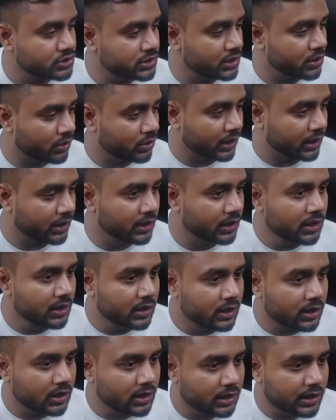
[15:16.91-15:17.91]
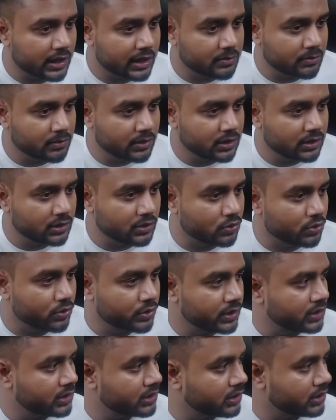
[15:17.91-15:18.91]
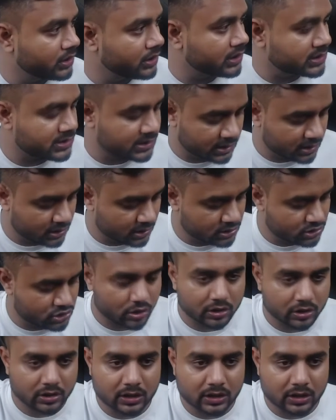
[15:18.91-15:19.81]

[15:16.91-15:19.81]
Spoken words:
Okay, let me do it in a single shot.